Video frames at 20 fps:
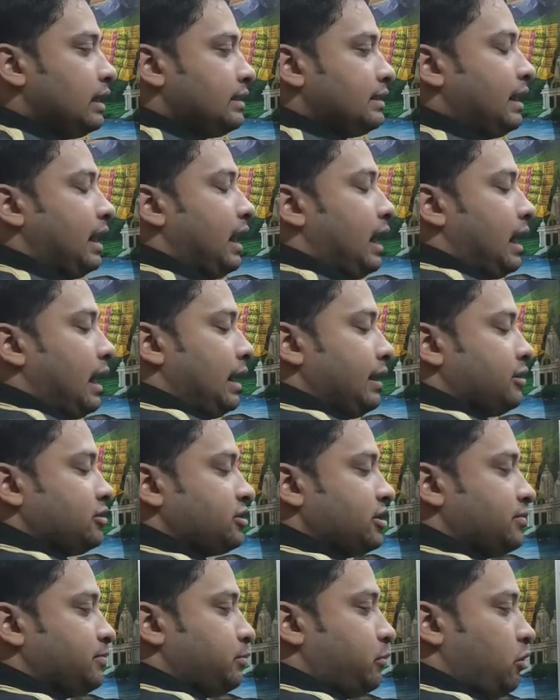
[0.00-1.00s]
The
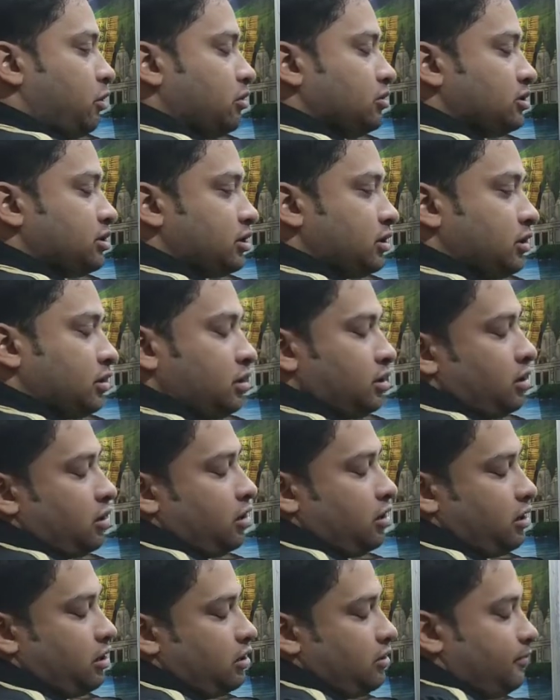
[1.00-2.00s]
hydrogen bond
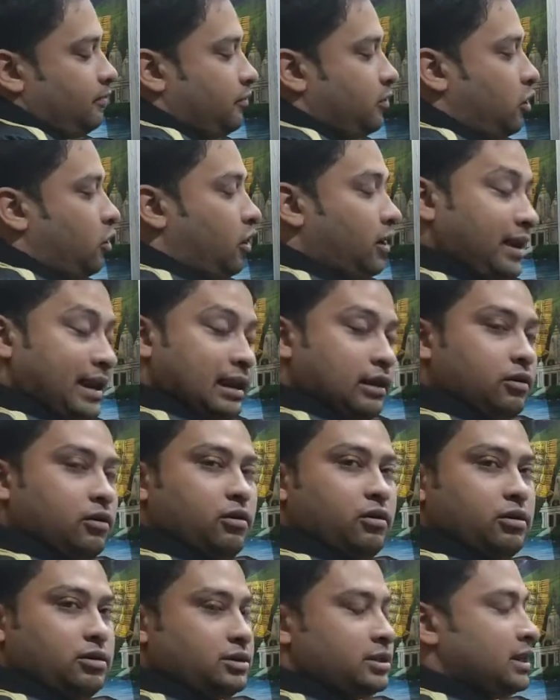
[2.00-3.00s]
on
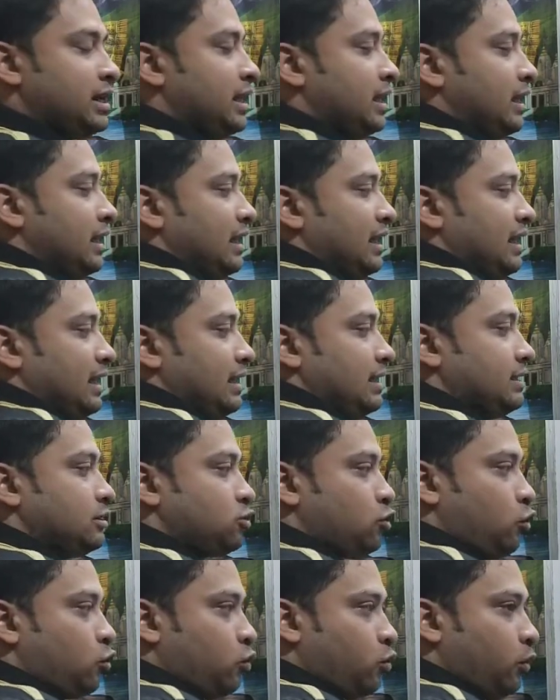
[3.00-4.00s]
alcohols
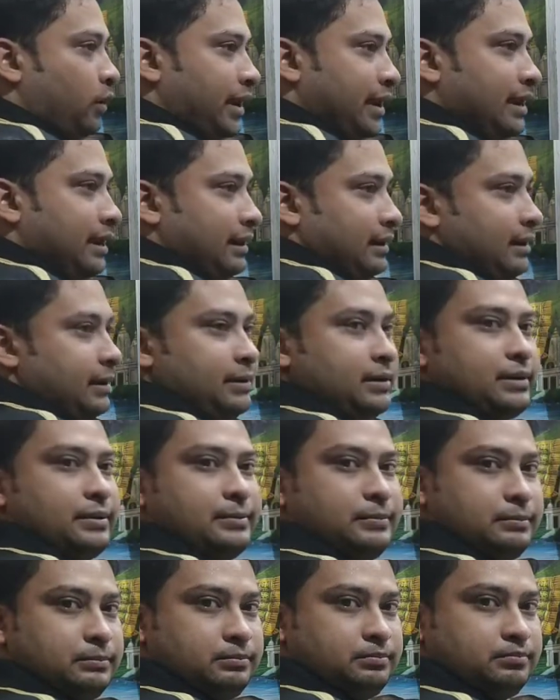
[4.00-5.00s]
is
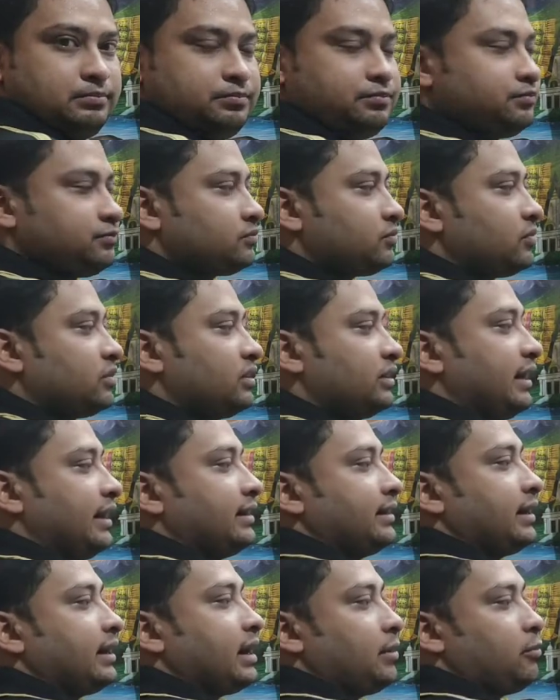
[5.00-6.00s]
weaker
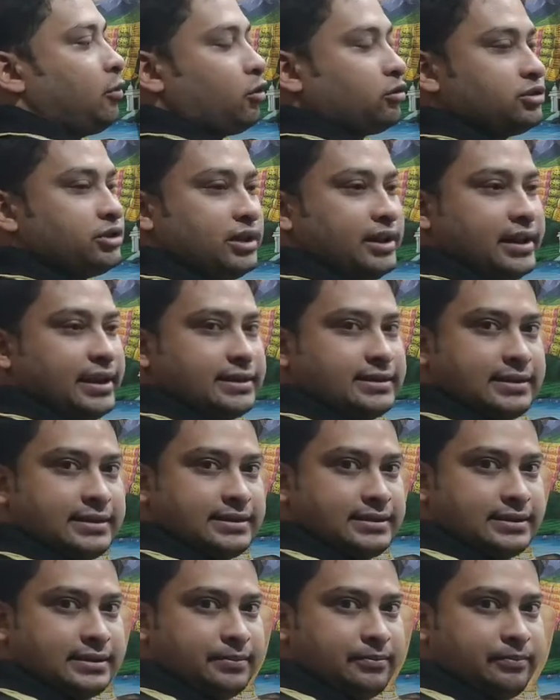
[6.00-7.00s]
than the carboxylic
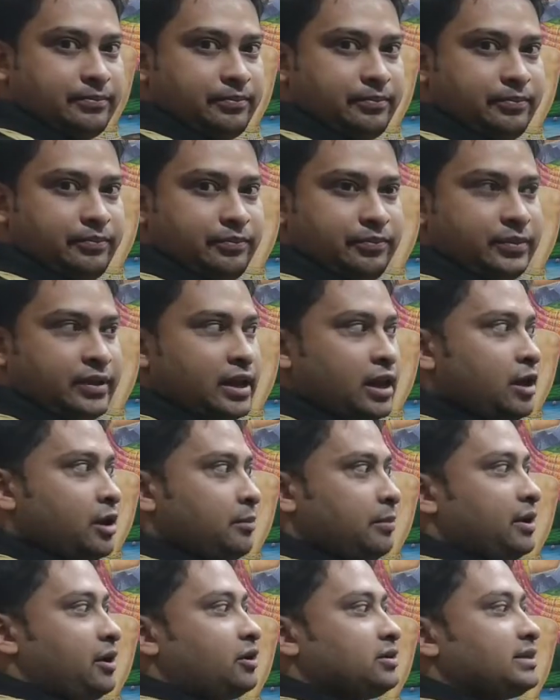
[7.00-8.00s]
acids
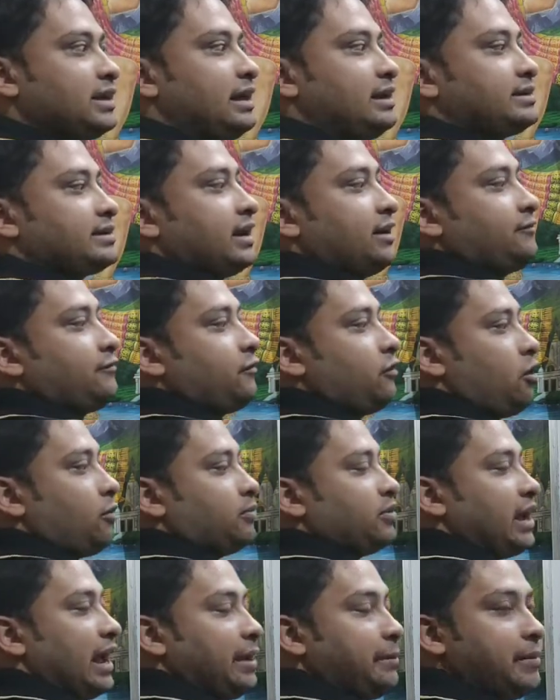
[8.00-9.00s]
because it can
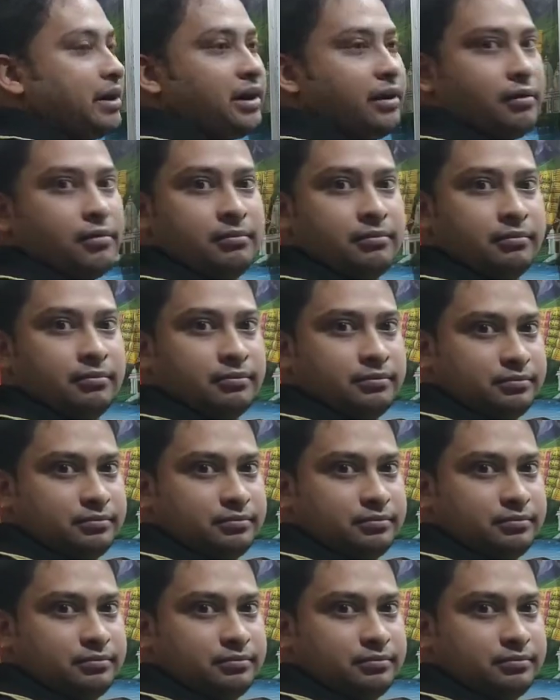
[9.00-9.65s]
form dimer.